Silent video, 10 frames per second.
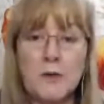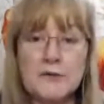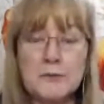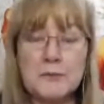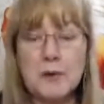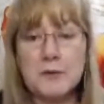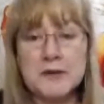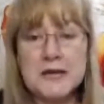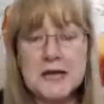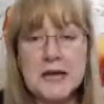was
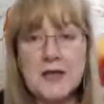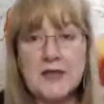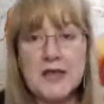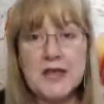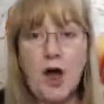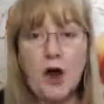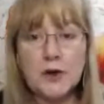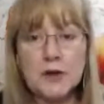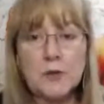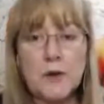probably
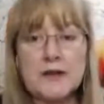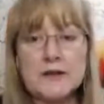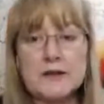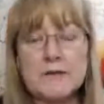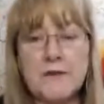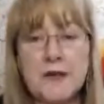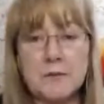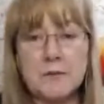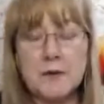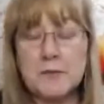the only way that the
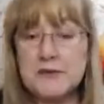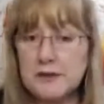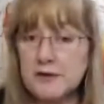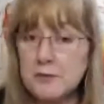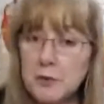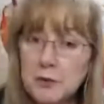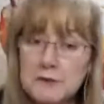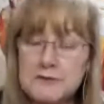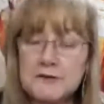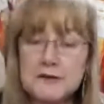family, particularly the
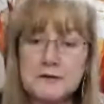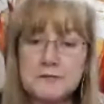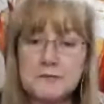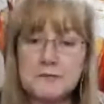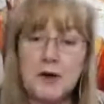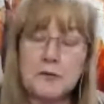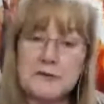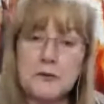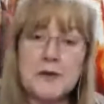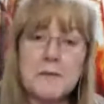poor ones that I
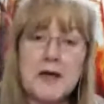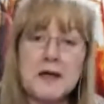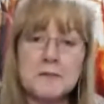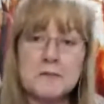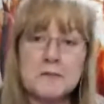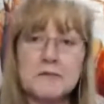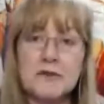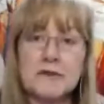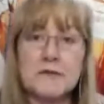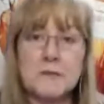was talking about
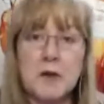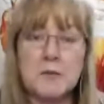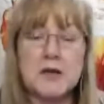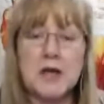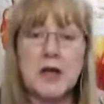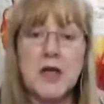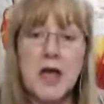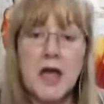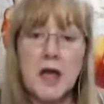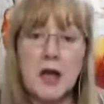just a moment ago,
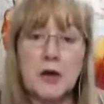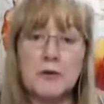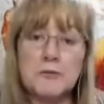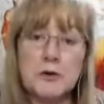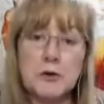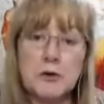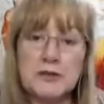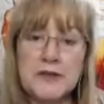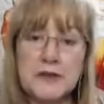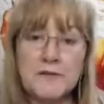could
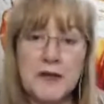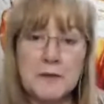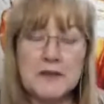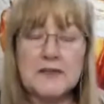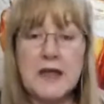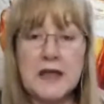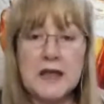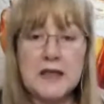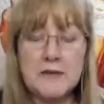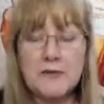record their family.
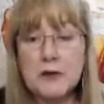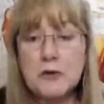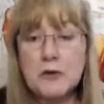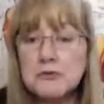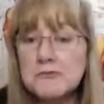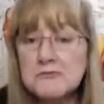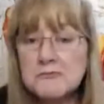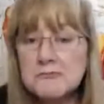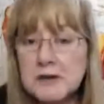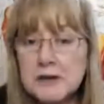If they couldn't
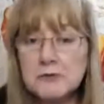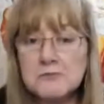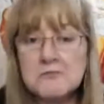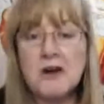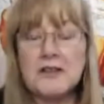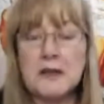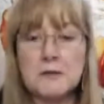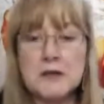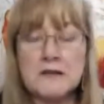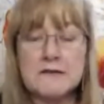read or write,
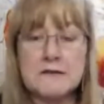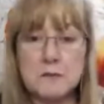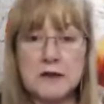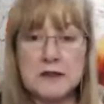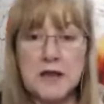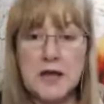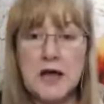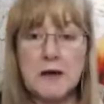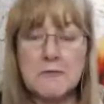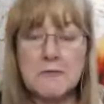they would get someone,
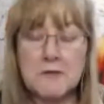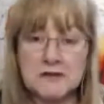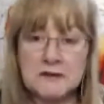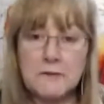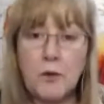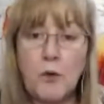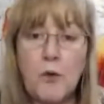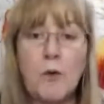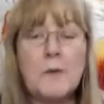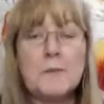a relative
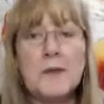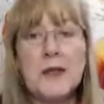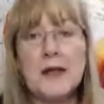or